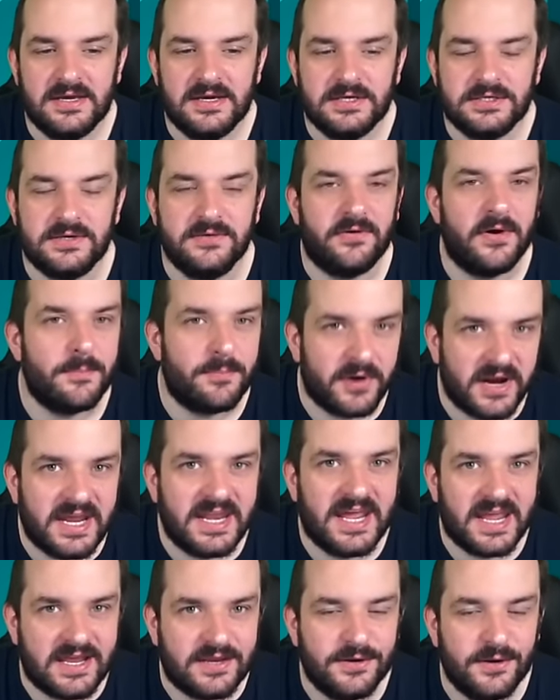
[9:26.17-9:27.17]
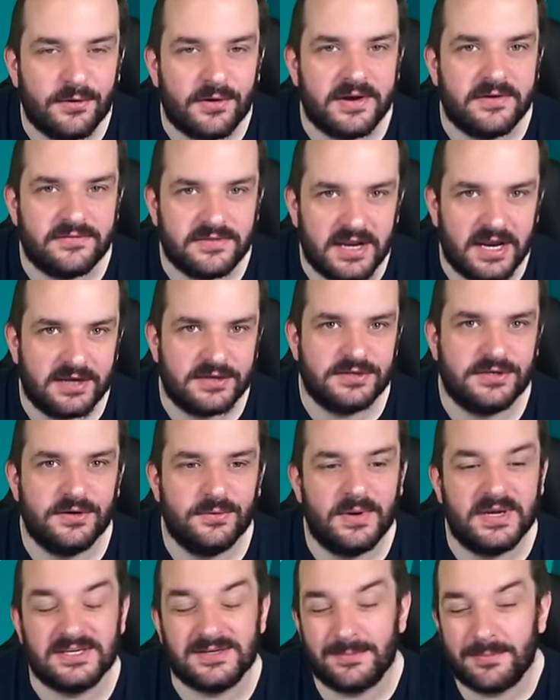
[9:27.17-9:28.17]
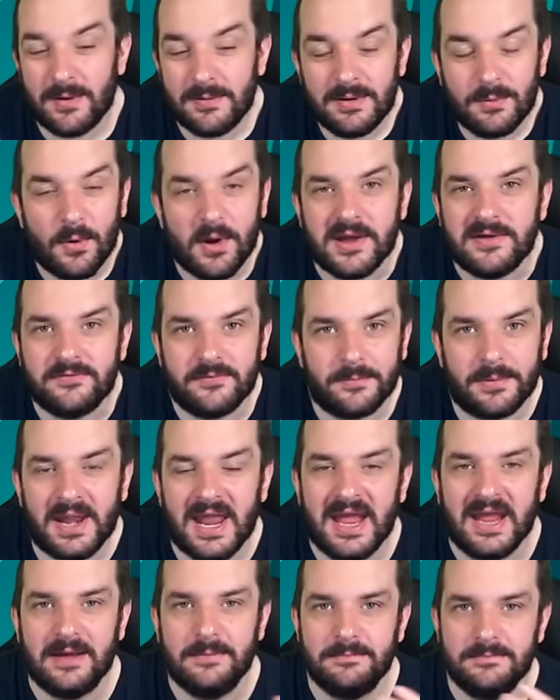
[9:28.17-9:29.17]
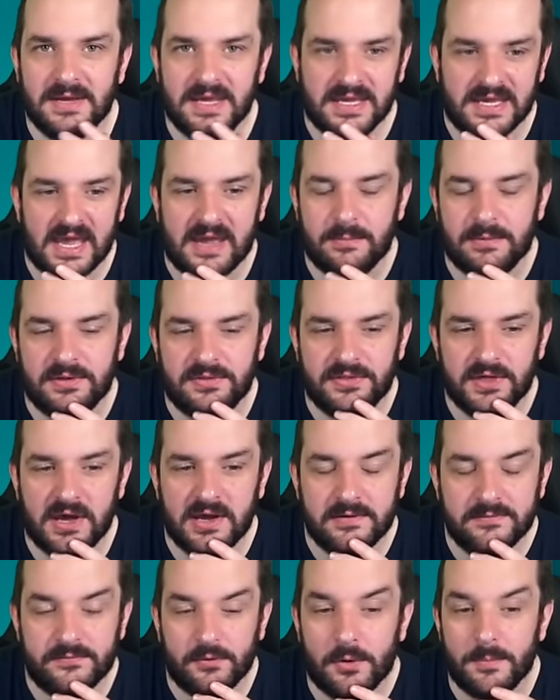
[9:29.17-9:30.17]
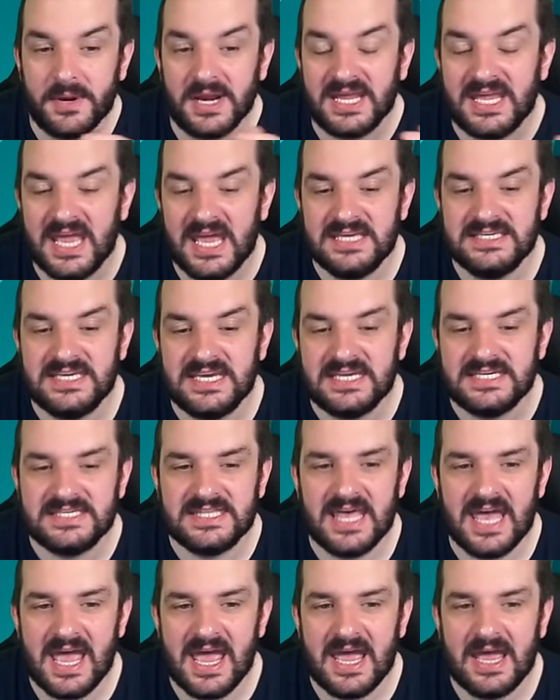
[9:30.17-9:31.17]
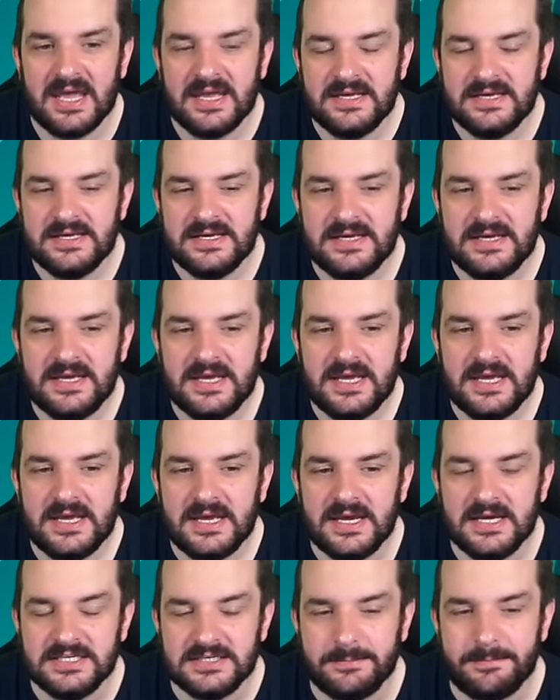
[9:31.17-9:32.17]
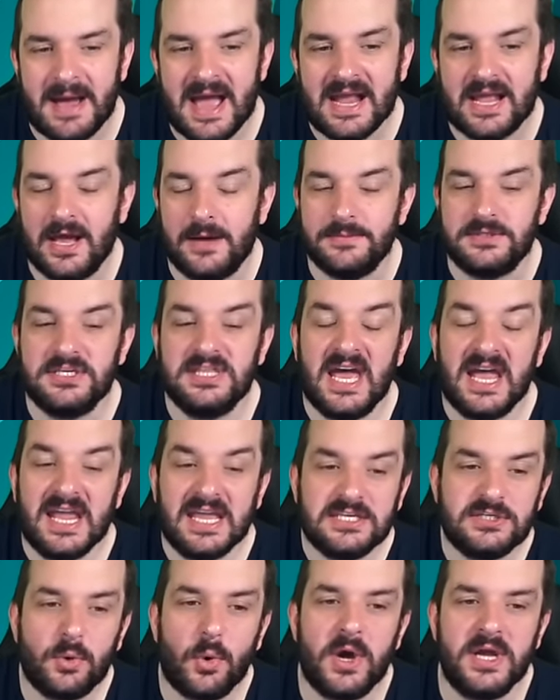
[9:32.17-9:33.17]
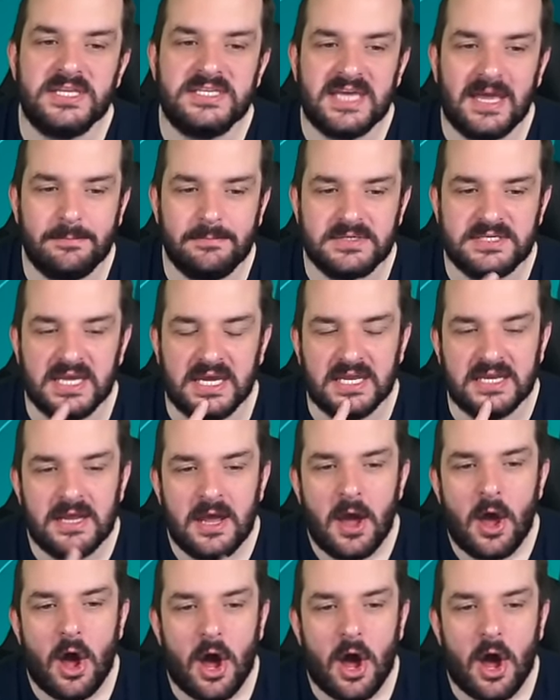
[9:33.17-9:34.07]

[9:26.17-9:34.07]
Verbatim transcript: So if I bring in Aït-Nouri for the next two weeks, I probably won't even play him in game week thirty-four. But I guess he's there as a backup. So that is quite tempting.